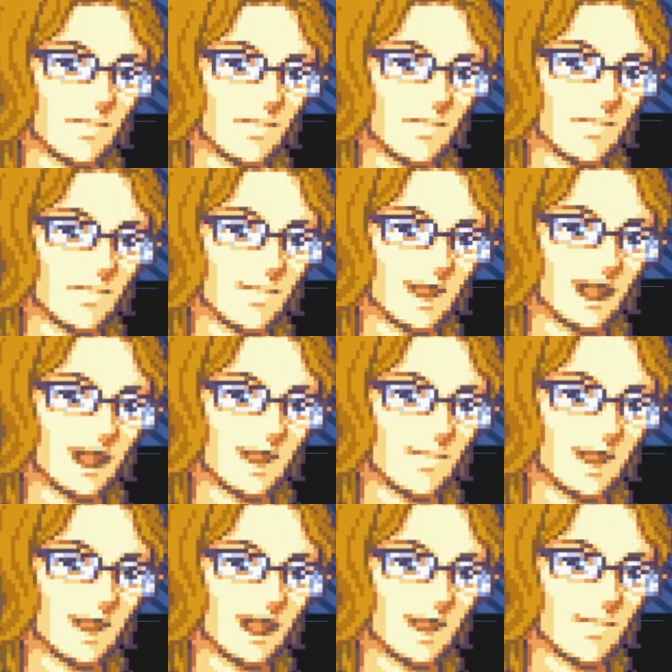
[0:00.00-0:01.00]
A lot of
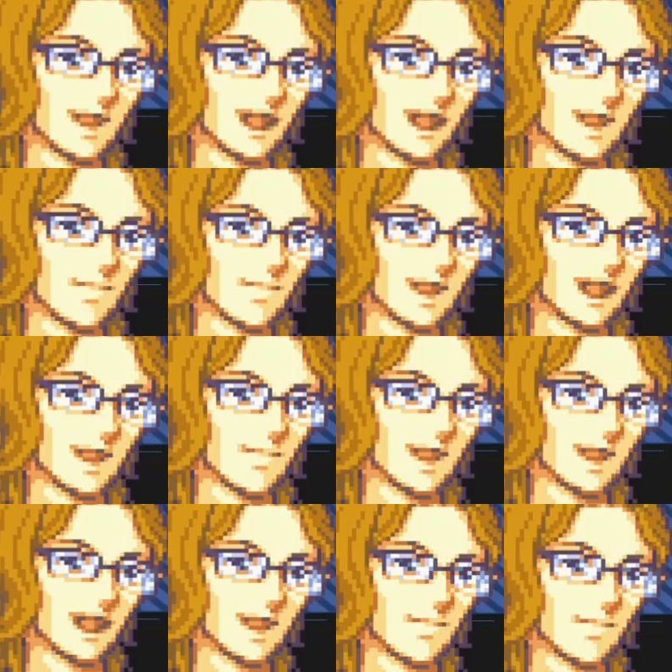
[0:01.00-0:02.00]
areas where I really
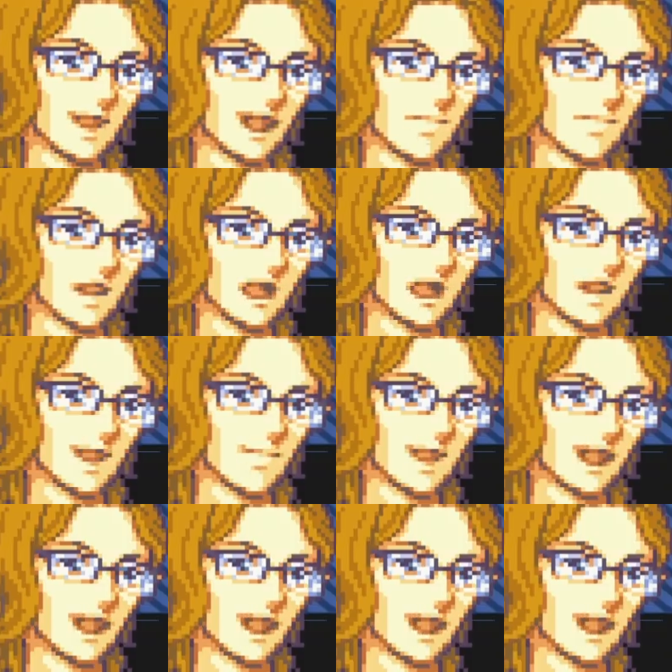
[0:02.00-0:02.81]
could use a double jump.